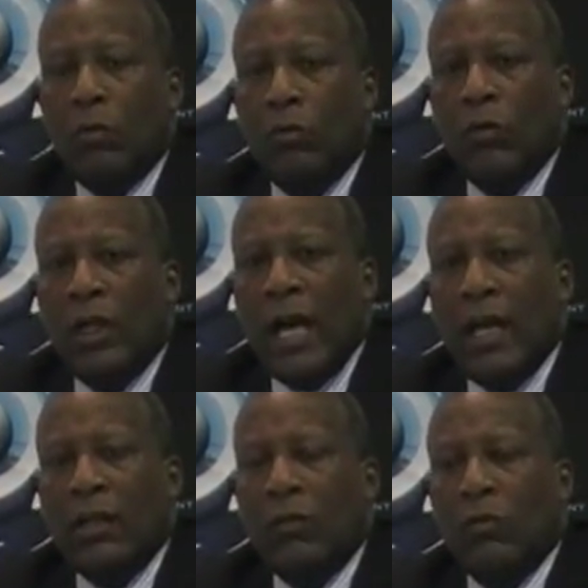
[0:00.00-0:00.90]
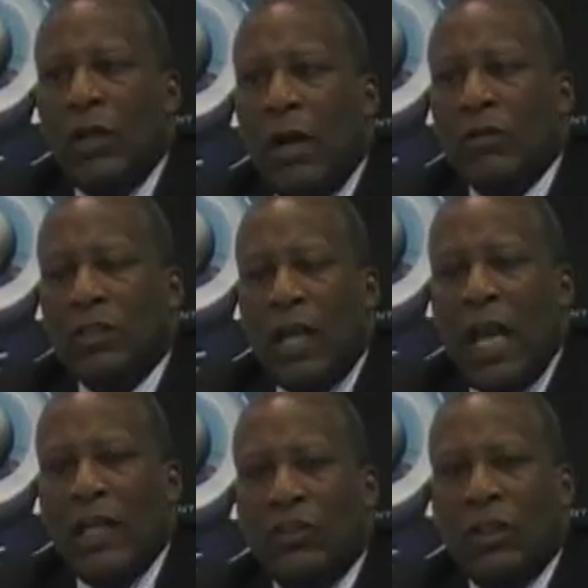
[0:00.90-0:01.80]
When I was an
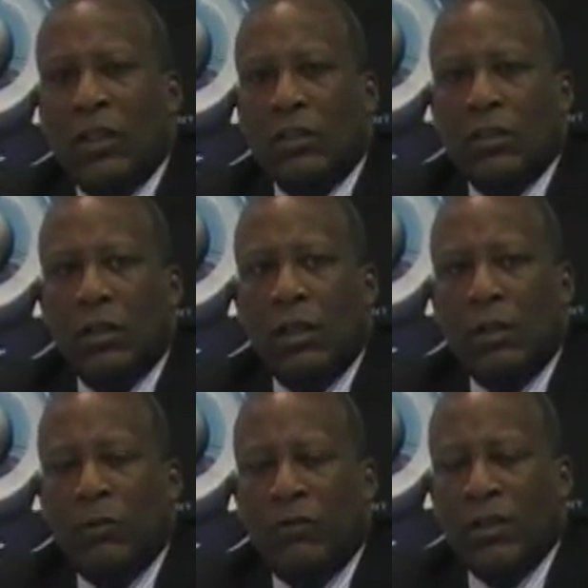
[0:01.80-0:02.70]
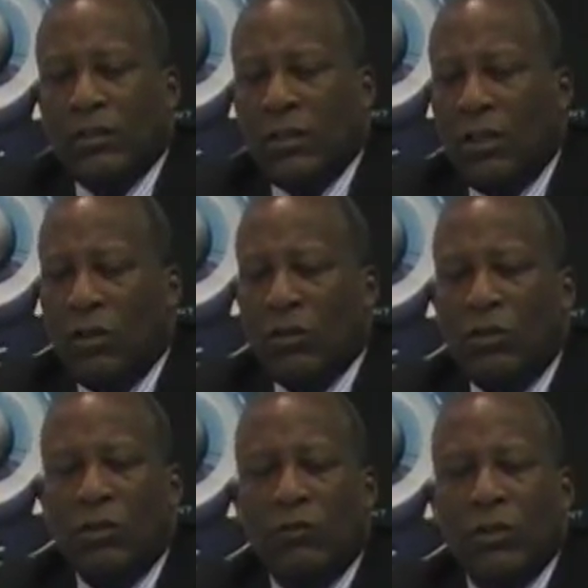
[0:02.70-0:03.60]
adjunct professor at the local
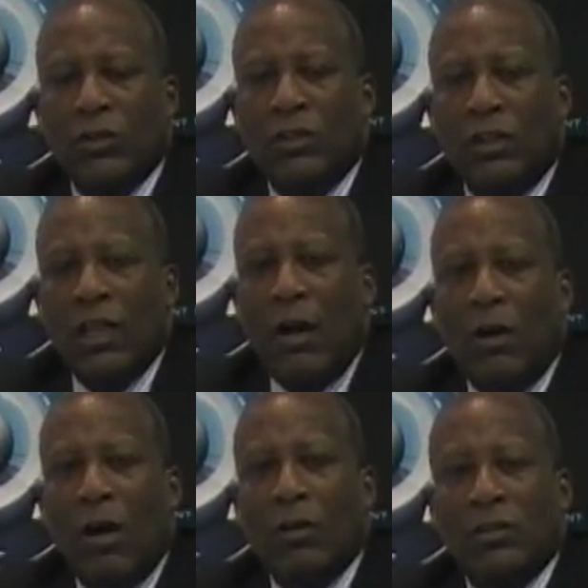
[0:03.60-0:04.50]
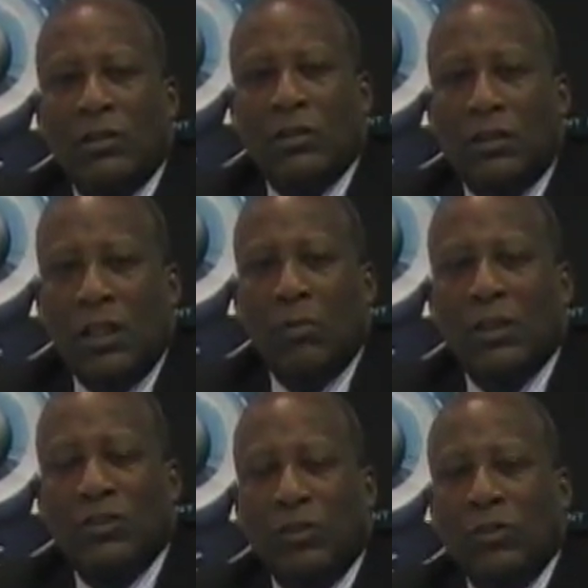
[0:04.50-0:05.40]
university, I would always tell
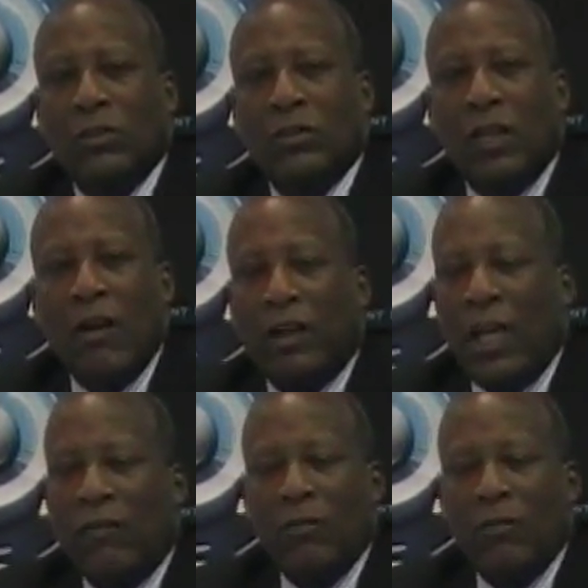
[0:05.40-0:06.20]
my students, I gave